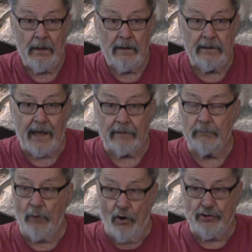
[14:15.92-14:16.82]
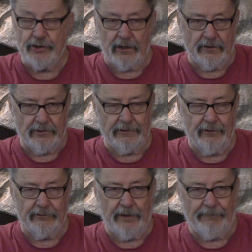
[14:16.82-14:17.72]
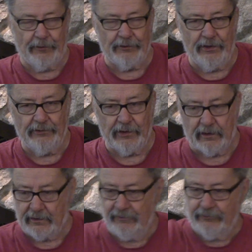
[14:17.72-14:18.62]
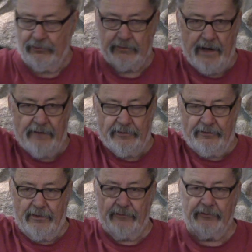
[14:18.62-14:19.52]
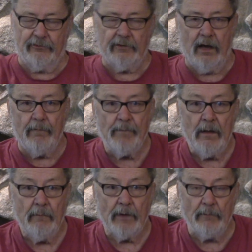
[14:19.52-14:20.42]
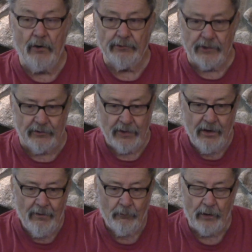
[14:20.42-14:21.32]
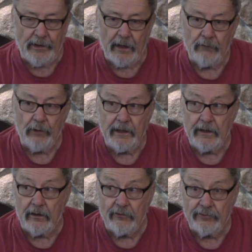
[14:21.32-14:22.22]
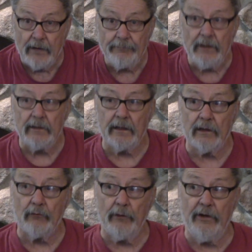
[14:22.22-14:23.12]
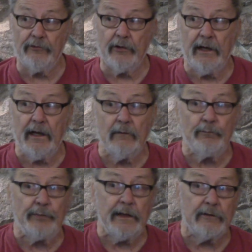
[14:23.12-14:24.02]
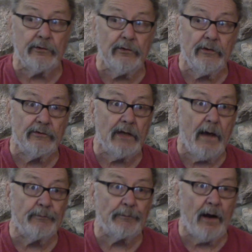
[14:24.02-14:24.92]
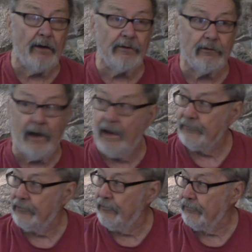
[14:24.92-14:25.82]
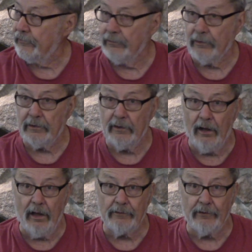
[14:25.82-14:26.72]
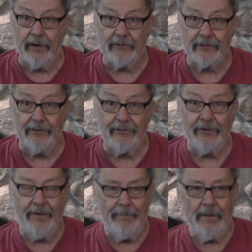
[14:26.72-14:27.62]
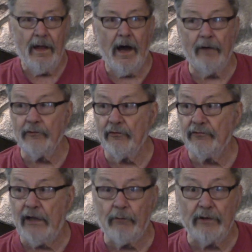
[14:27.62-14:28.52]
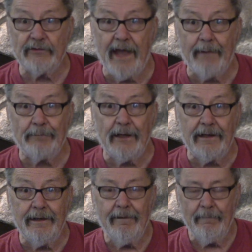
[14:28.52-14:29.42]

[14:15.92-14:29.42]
Yet most years, a little different this year because those grasses are so tall, but most years, when they hear something, they can raise their head and peek through the top part of the grasses and look in all directions to see what's happening.